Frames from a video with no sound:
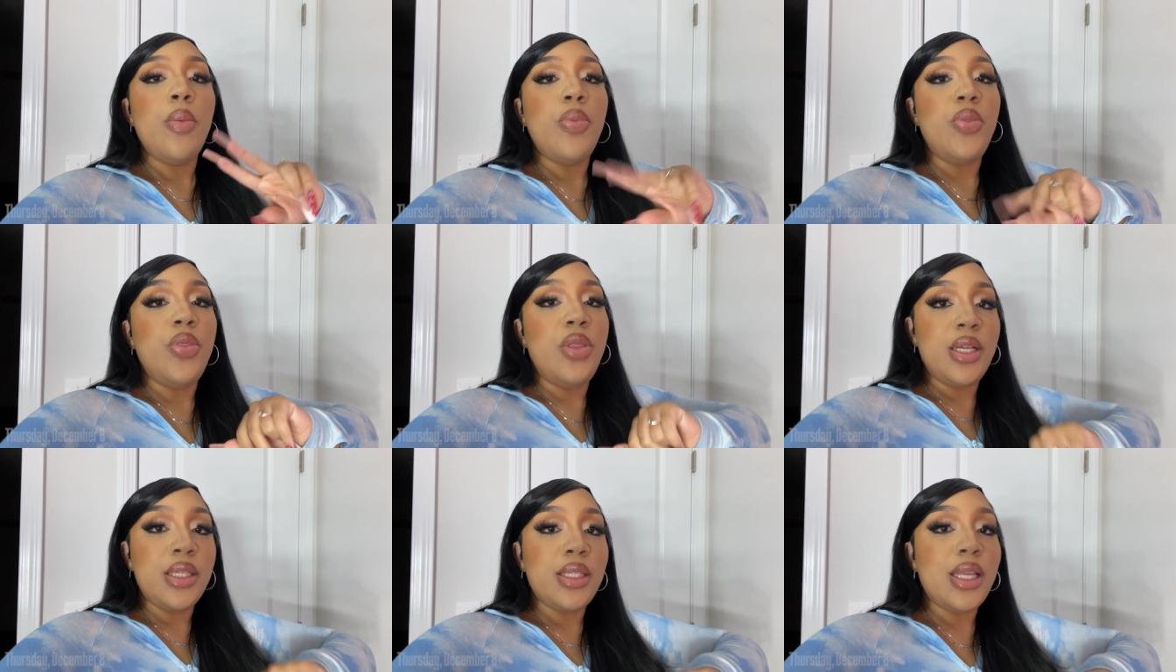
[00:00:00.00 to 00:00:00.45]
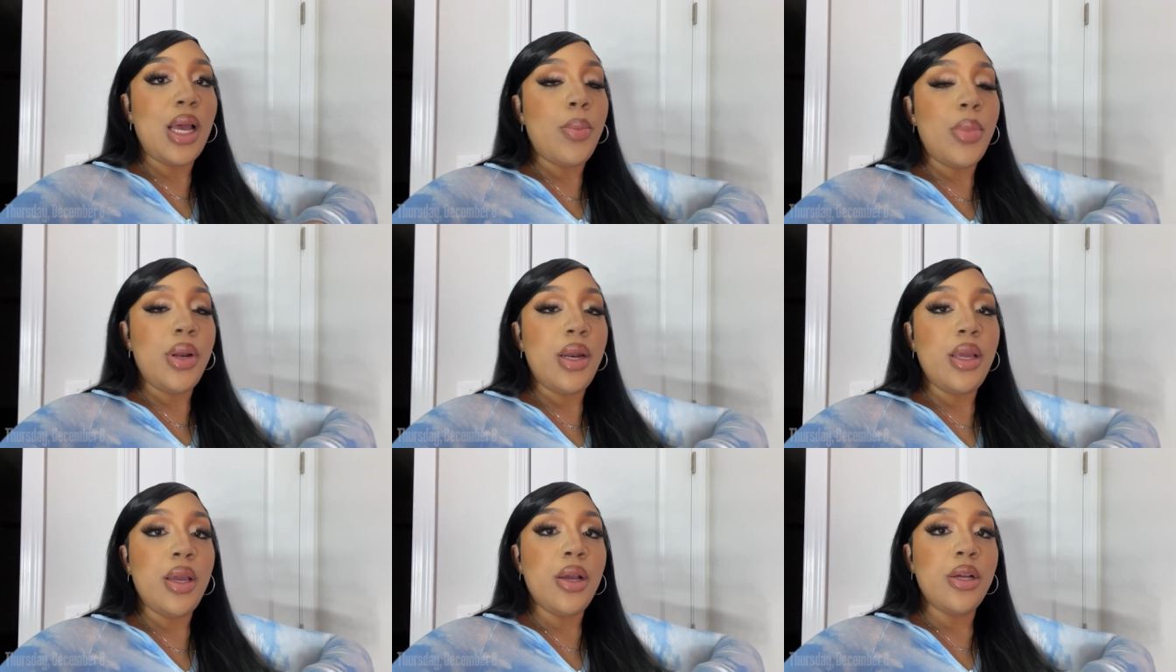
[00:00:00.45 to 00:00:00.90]
this time
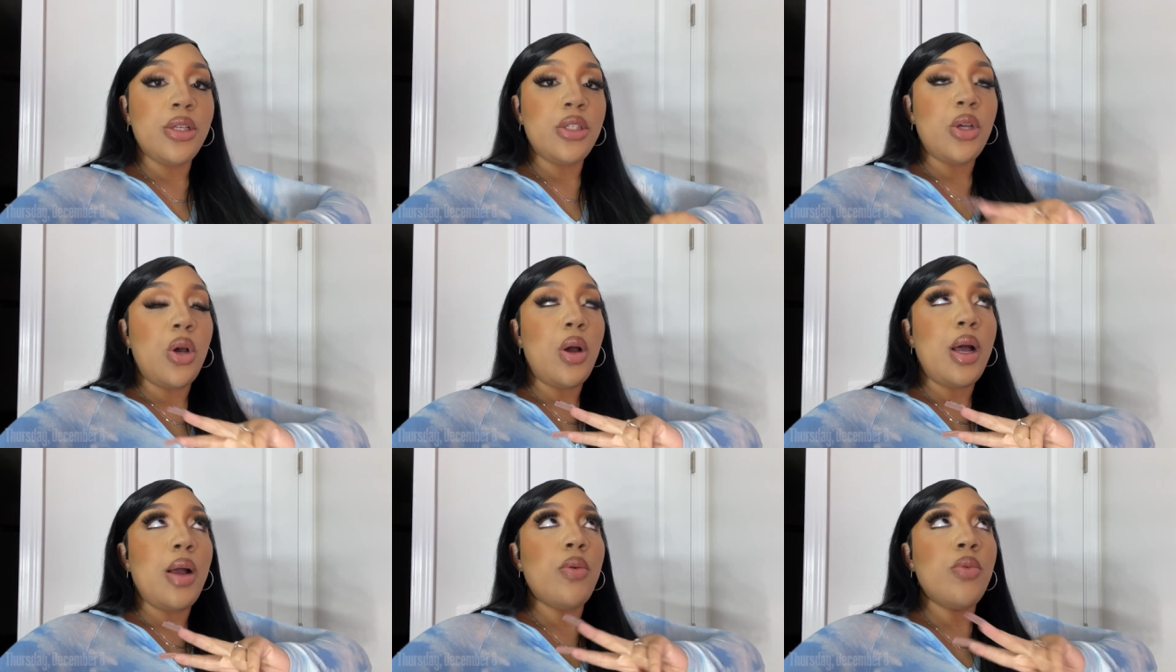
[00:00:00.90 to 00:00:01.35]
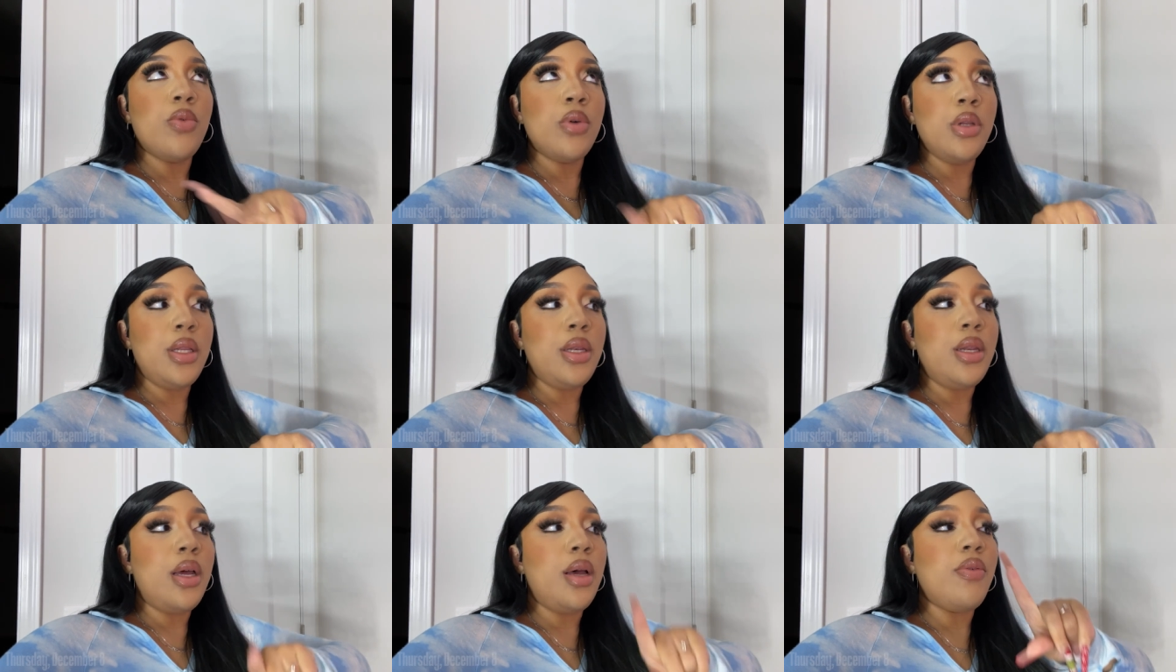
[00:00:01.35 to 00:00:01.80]
of the year. So I really
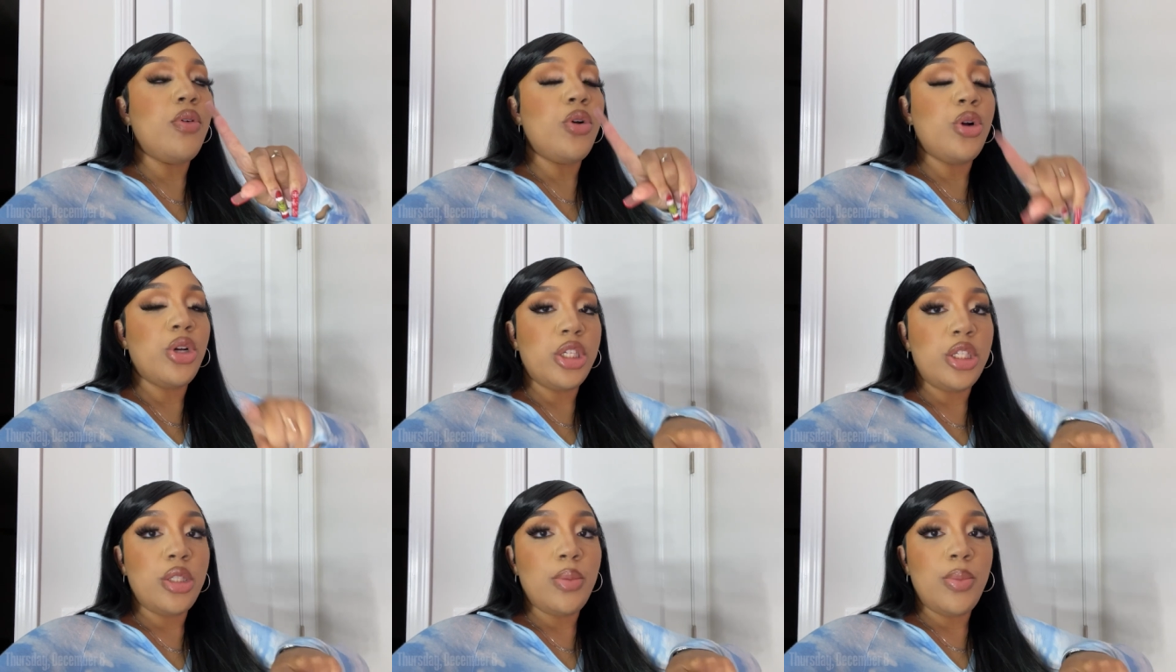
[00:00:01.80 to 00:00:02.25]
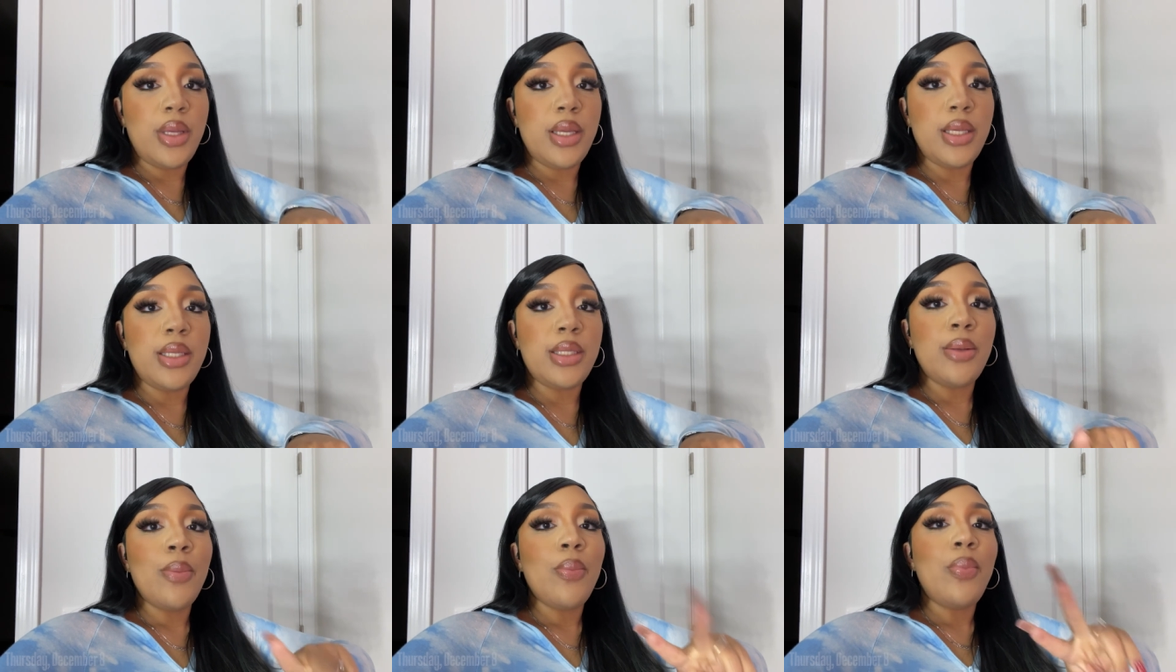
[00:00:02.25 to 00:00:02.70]
love
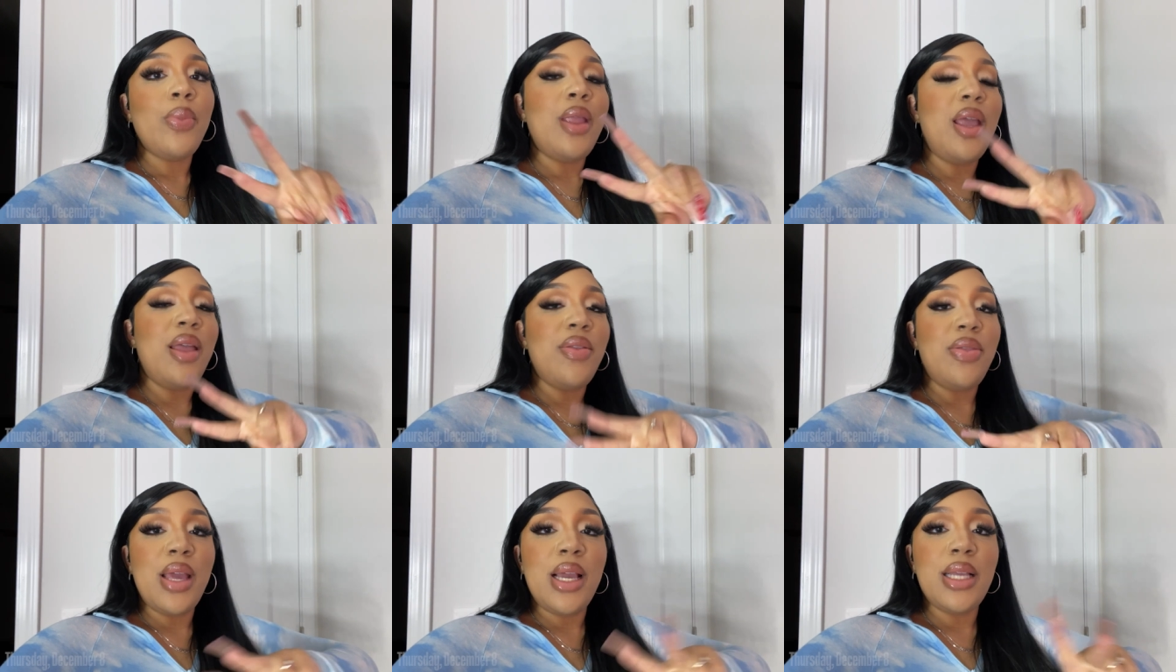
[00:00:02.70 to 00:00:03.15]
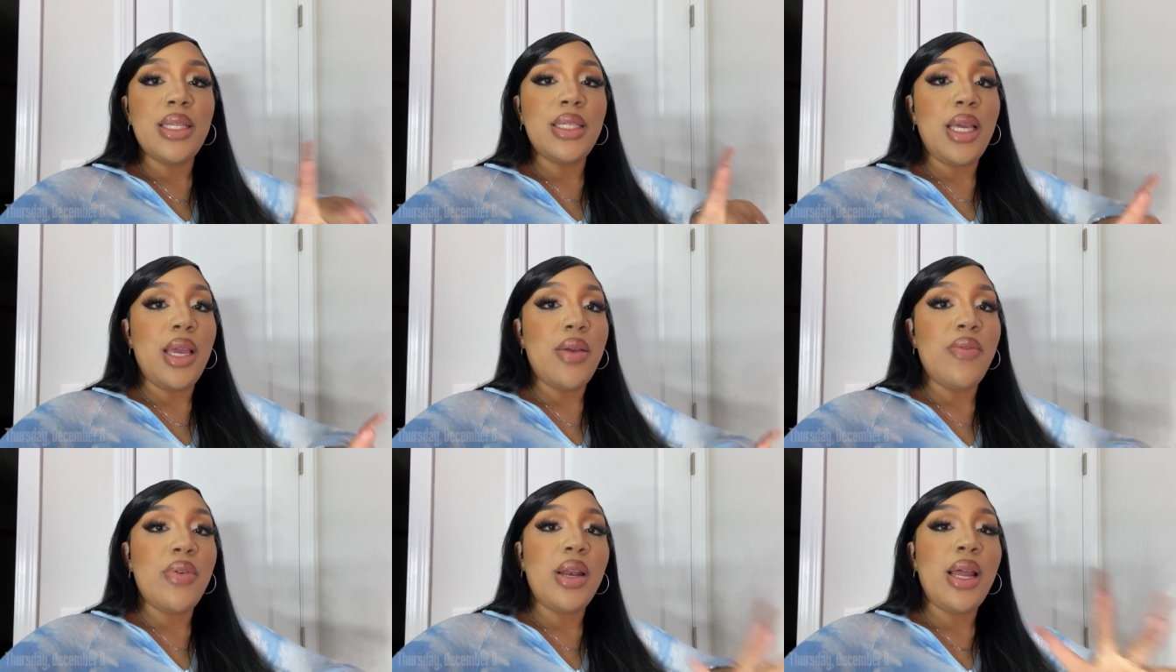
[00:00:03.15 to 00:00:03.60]
Christmas and
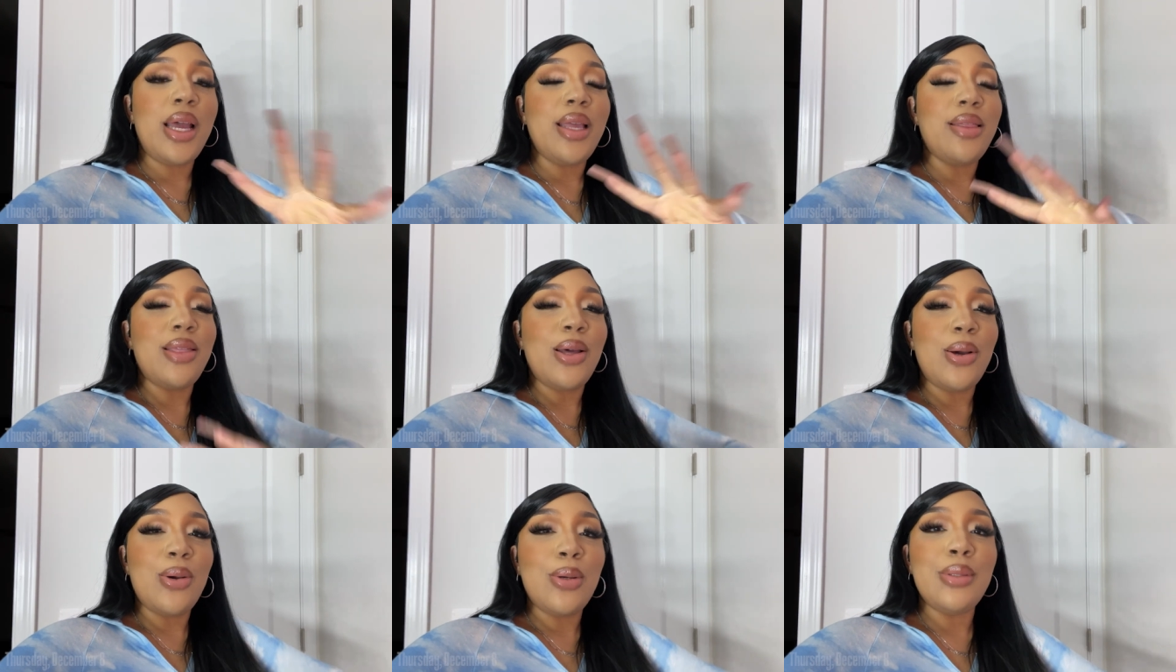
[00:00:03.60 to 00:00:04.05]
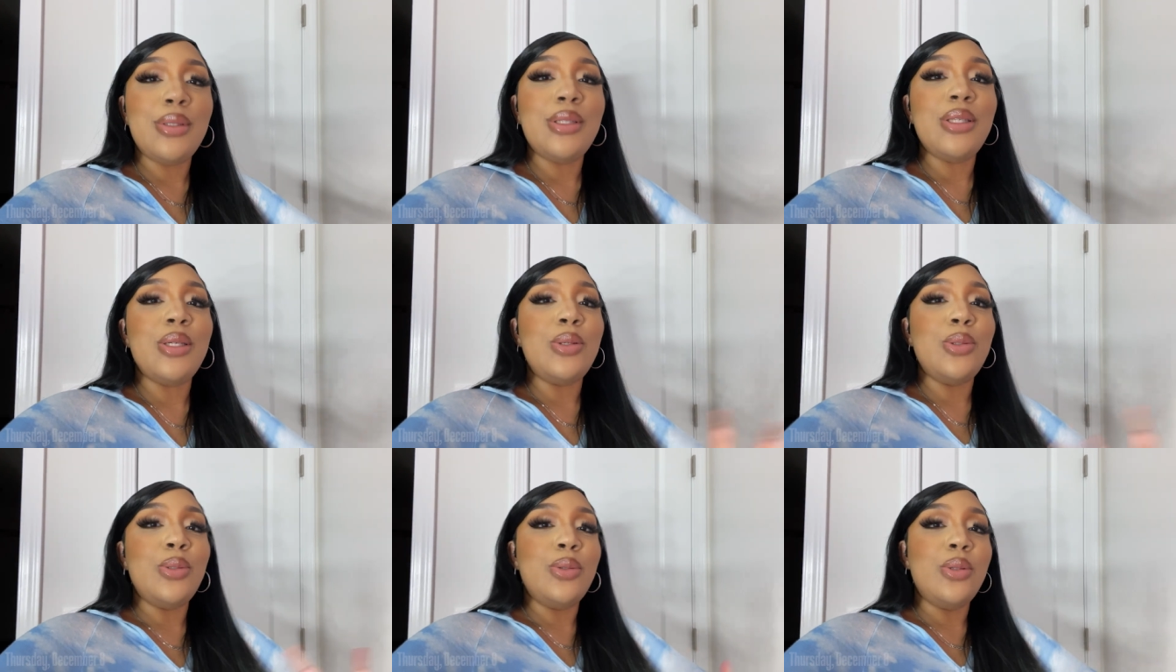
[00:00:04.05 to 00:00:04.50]
Thanksgiving, like those
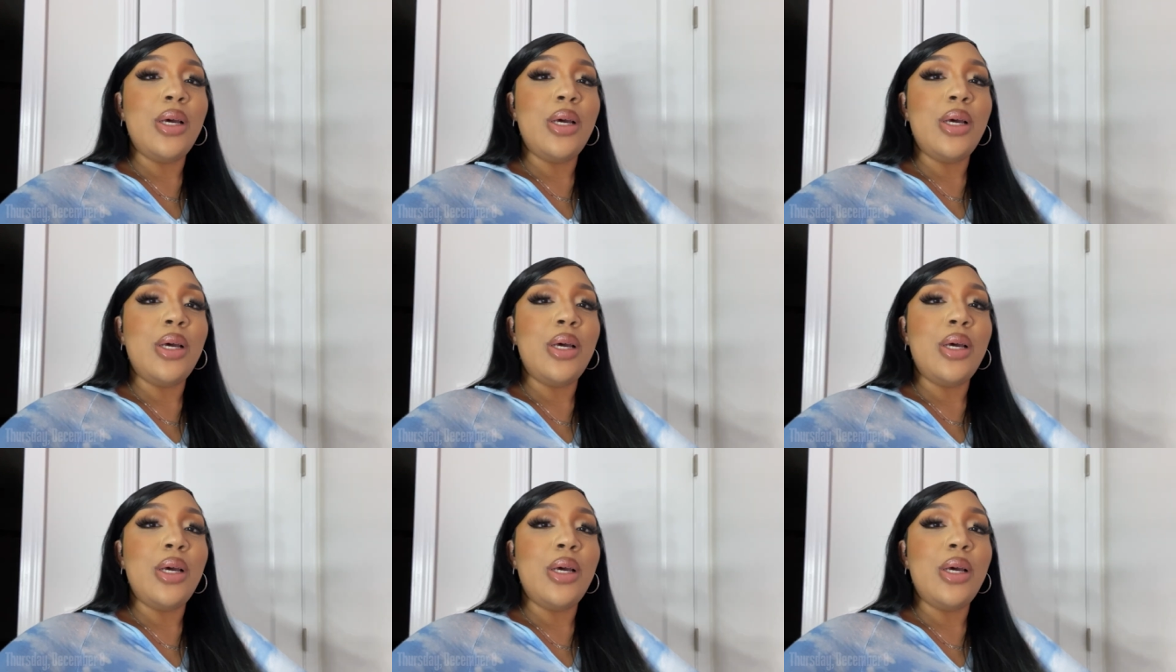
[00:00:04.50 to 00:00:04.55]
two,